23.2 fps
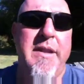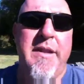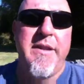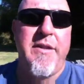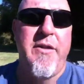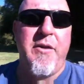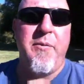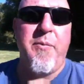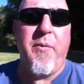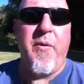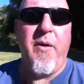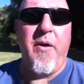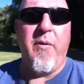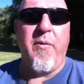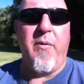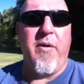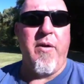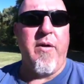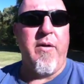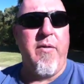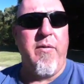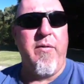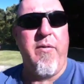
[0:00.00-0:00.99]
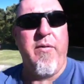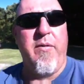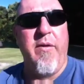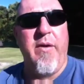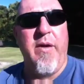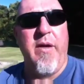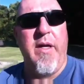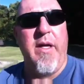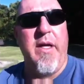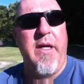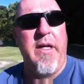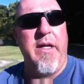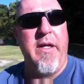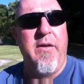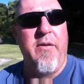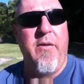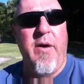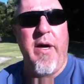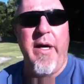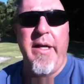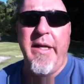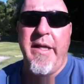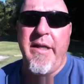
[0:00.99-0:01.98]
to the point where
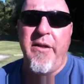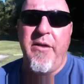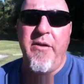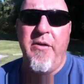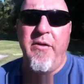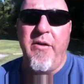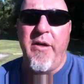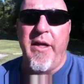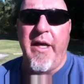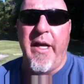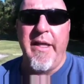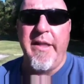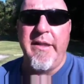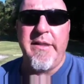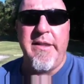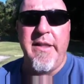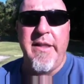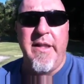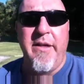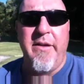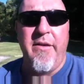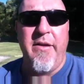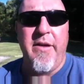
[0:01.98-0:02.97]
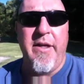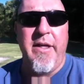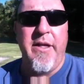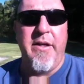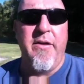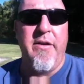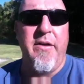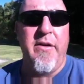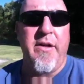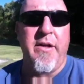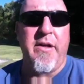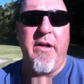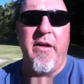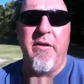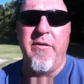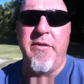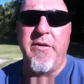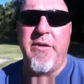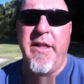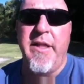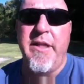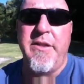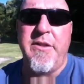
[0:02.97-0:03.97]
I didn't do it. I just didn't enter in the
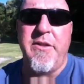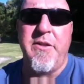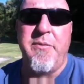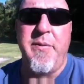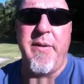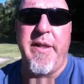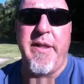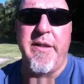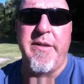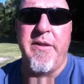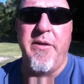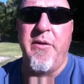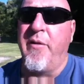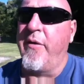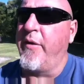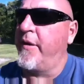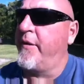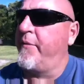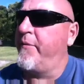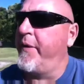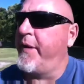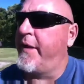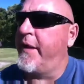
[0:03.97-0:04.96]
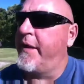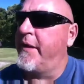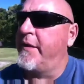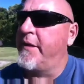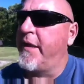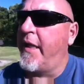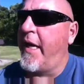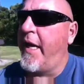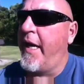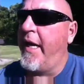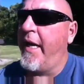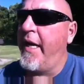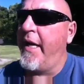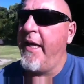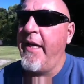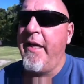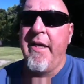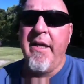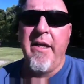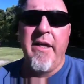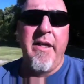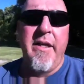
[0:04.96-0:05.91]
conversations because I